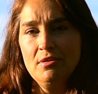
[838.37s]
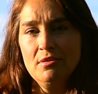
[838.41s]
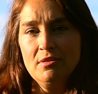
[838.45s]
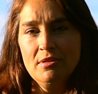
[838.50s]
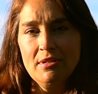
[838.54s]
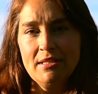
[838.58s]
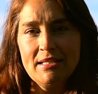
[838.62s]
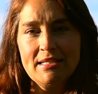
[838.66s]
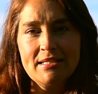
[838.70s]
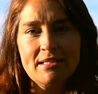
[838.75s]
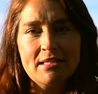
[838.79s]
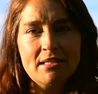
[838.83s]

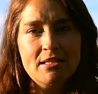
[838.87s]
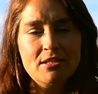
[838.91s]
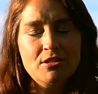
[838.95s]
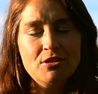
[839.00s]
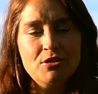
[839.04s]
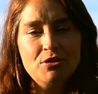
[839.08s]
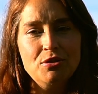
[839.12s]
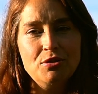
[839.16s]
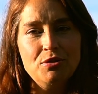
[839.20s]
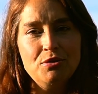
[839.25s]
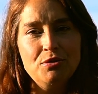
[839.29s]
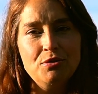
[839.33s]
Listen
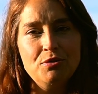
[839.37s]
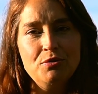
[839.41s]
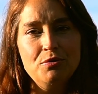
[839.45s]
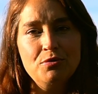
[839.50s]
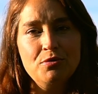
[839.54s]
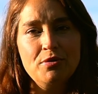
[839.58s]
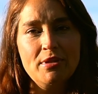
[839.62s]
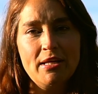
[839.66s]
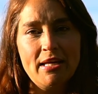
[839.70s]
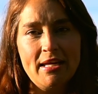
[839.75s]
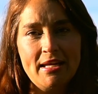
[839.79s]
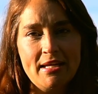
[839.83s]
to
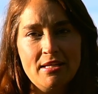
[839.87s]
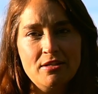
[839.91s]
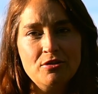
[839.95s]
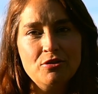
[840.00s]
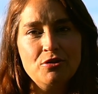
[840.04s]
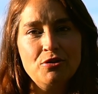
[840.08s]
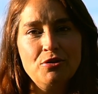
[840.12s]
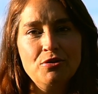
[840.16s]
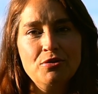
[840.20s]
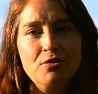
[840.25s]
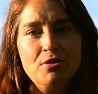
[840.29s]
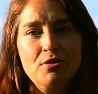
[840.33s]
the
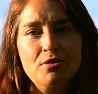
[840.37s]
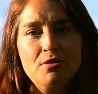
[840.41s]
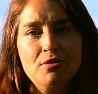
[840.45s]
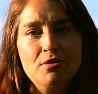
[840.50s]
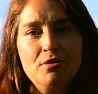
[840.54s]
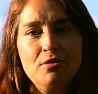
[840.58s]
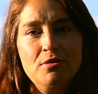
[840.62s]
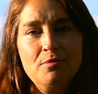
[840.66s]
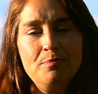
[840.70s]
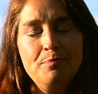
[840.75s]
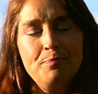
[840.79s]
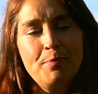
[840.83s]

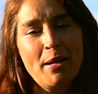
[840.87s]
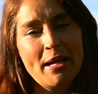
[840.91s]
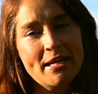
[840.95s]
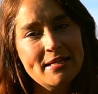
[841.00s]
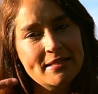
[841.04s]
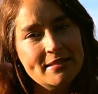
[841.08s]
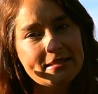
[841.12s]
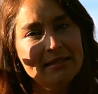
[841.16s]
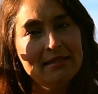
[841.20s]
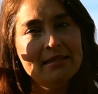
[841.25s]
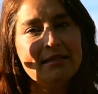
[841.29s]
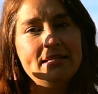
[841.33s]
internal.
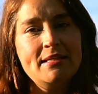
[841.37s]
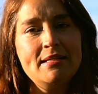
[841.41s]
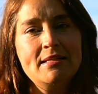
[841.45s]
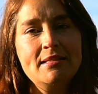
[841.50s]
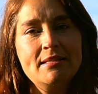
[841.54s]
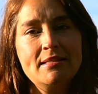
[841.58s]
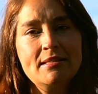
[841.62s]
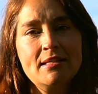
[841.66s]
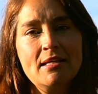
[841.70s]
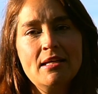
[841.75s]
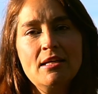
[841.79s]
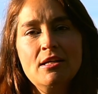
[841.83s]

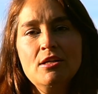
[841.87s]
Pisces,